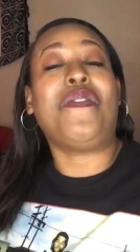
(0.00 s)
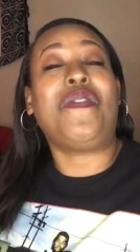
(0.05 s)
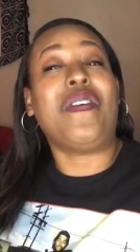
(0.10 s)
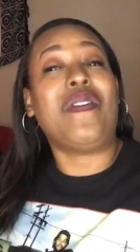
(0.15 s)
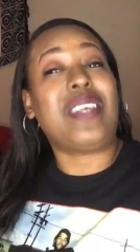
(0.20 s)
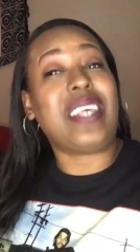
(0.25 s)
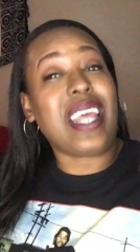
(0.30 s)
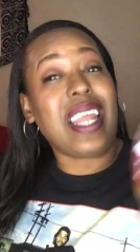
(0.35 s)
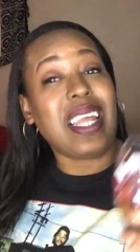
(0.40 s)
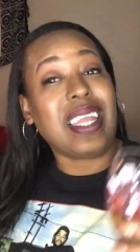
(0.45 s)
If it
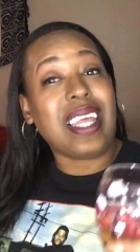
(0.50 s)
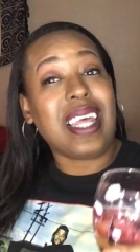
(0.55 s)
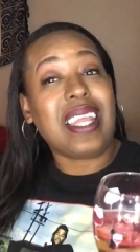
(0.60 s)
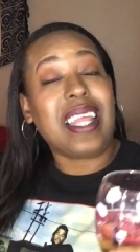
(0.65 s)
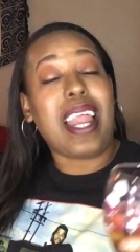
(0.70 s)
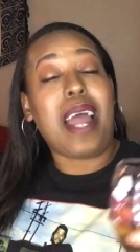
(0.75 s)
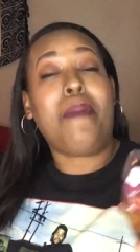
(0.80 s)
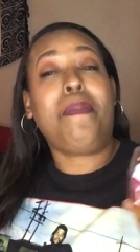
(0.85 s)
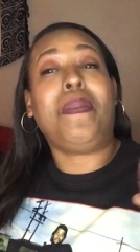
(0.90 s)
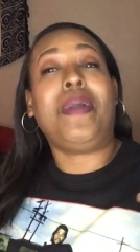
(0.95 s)
was anything
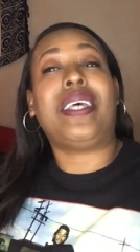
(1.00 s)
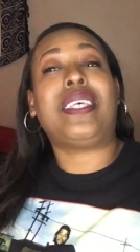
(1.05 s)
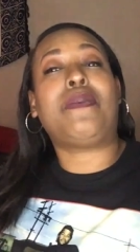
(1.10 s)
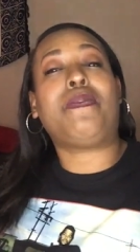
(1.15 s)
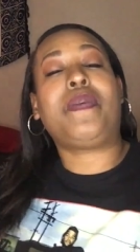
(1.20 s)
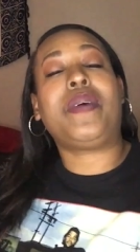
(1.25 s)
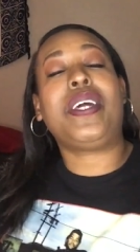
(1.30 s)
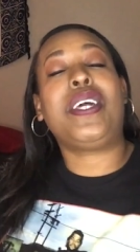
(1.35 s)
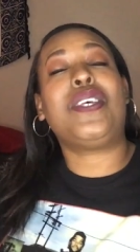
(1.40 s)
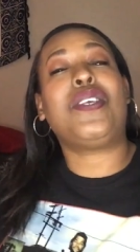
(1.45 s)
that I missed,
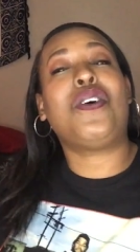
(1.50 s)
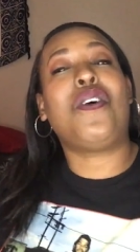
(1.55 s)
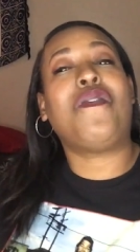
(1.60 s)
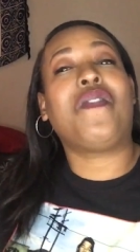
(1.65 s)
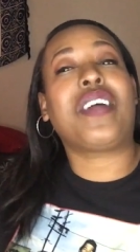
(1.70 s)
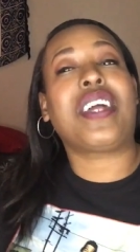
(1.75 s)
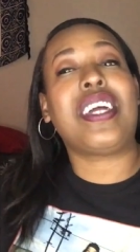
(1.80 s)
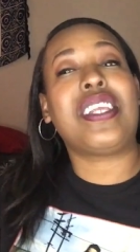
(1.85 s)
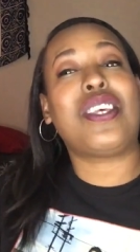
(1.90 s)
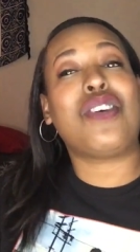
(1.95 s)
please don't
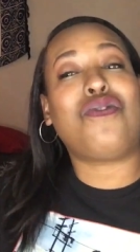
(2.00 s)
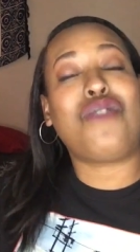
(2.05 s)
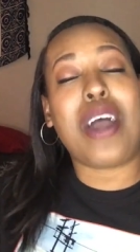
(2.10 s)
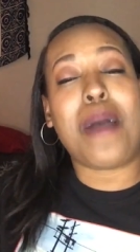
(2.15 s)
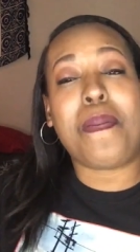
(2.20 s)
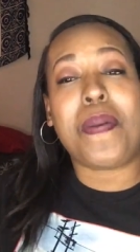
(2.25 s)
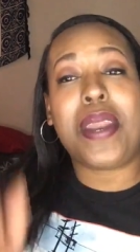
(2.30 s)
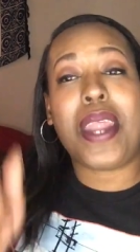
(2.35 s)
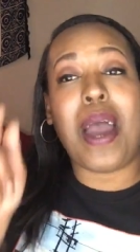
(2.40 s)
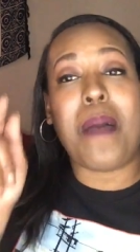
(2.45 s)
forget to
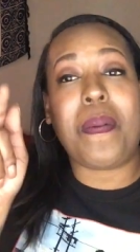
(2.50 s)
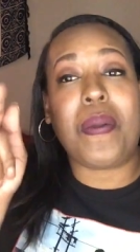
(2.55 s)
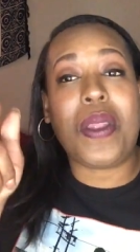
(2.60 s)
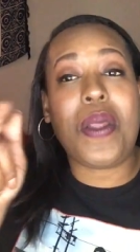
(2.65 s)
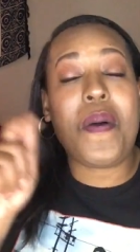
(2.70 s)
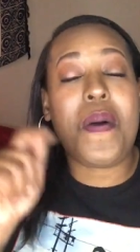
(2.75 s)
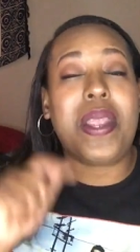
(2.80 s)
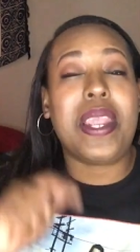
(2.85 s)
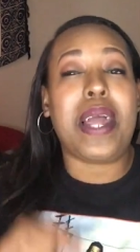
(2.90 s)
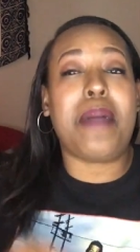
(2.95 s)
drop it down
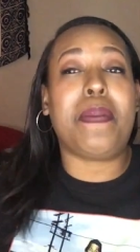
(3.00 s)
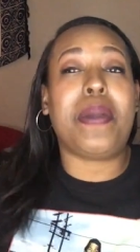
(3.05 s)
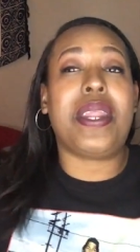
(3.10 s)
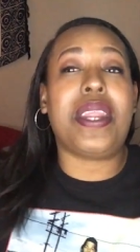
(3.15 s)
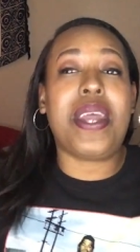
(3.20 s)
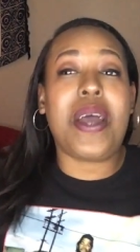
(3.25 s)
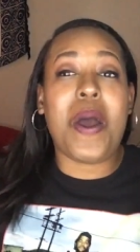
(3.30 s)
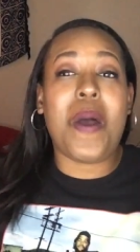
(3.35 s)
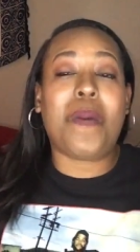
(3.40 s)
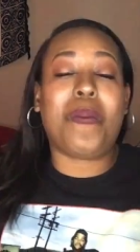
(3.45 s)
below and let me
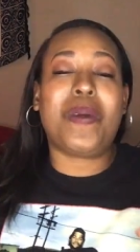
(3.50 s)
know.